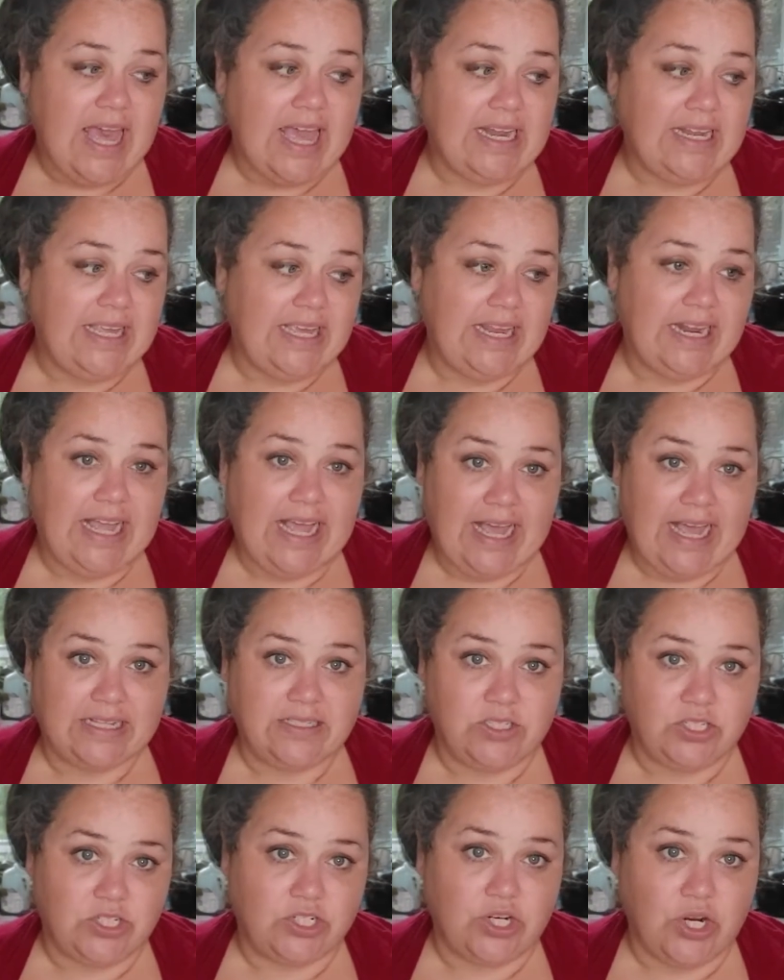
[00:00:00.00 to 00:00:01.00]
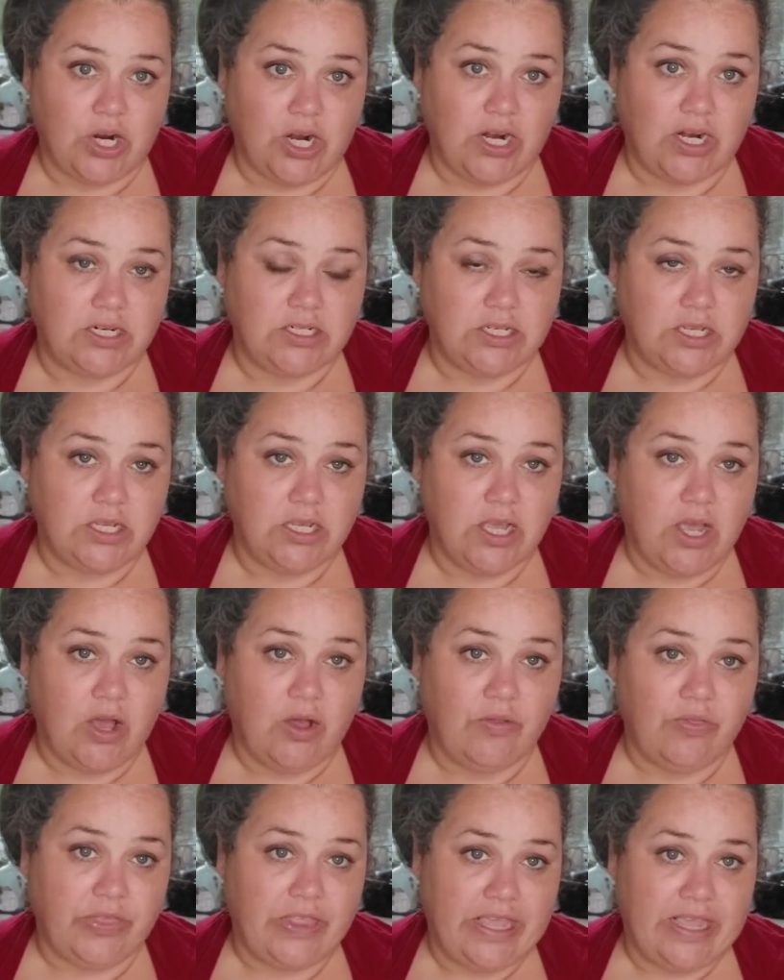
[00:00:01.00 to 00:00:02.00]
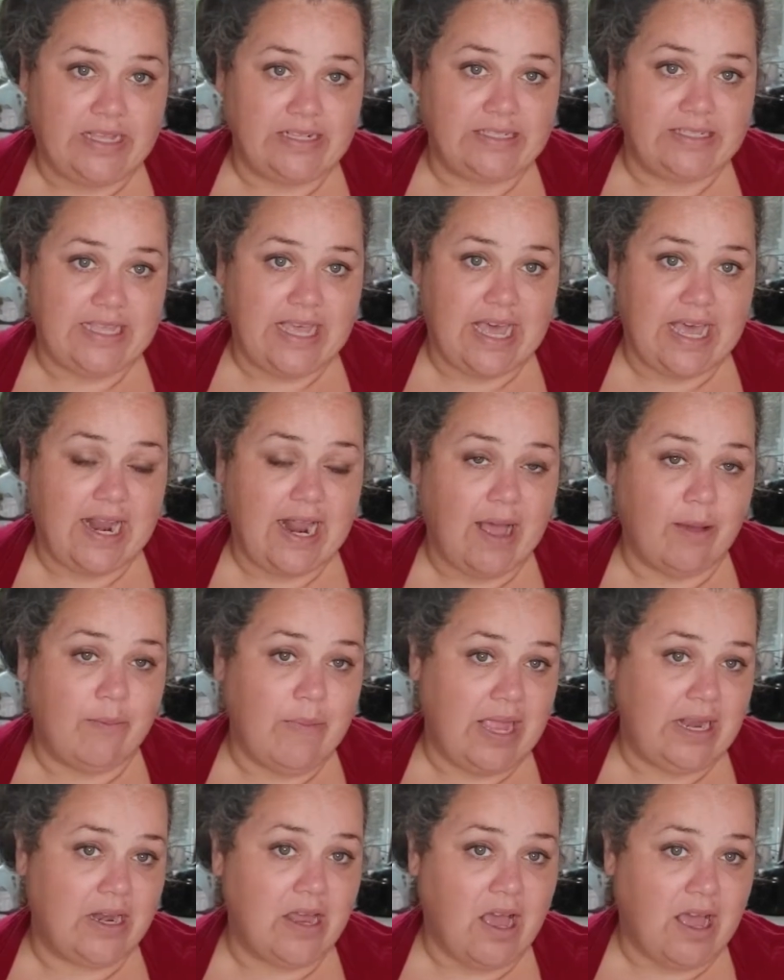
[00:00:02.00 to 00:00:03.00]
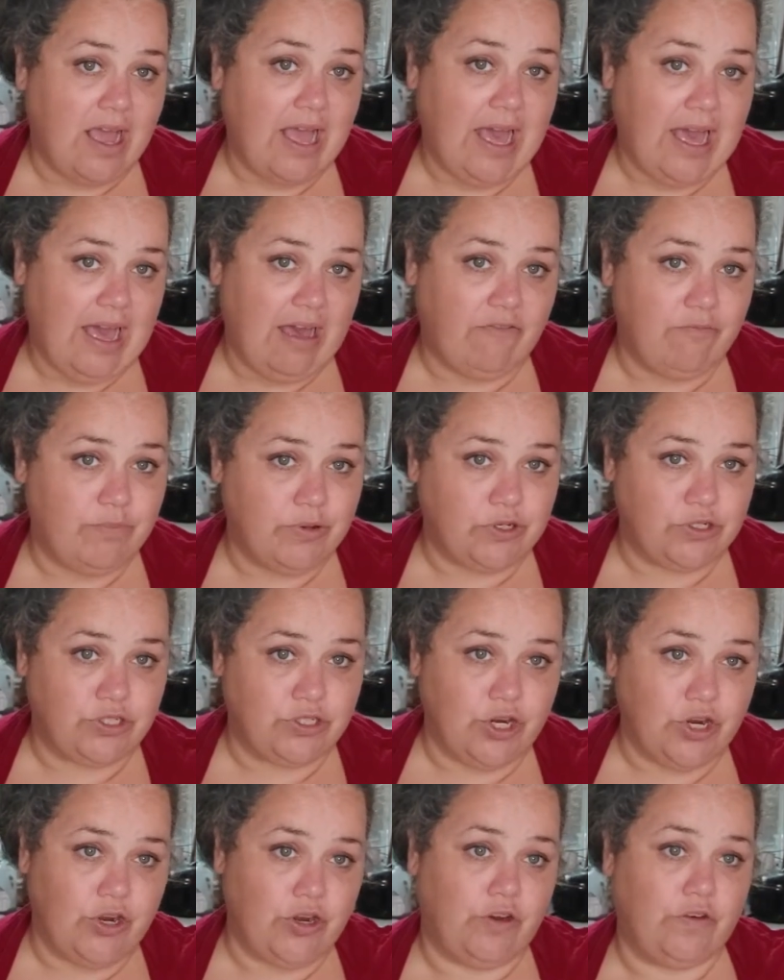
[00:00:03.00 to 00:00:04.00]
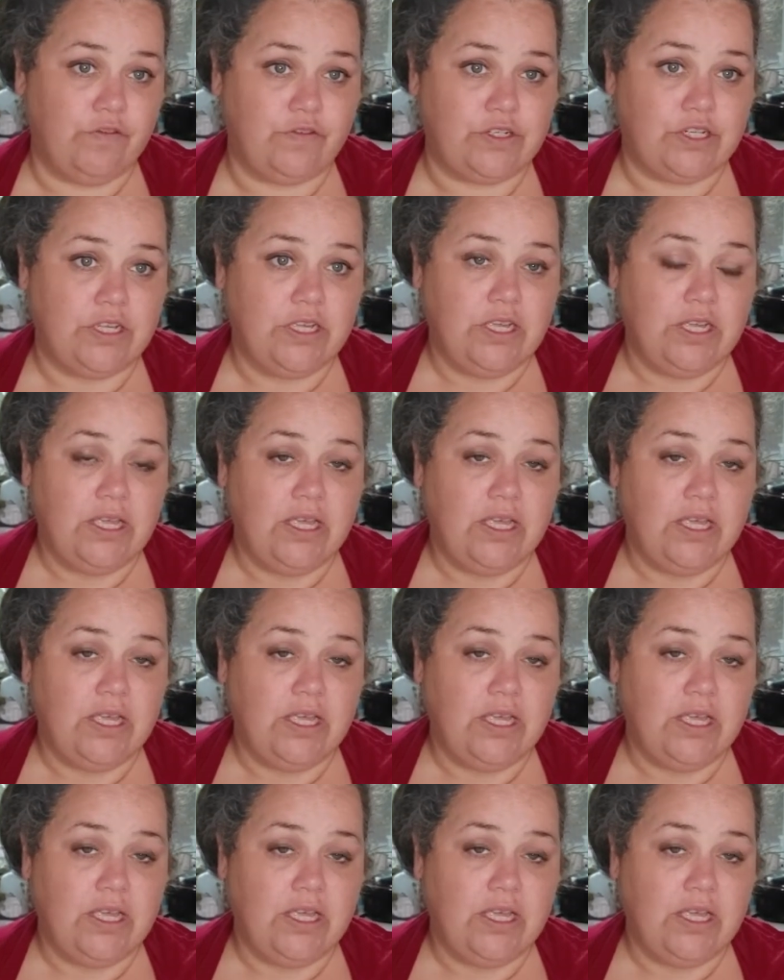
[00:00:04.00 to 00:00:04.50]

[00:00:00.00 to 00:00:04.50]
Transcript: and get a head start on things that I may not have preserved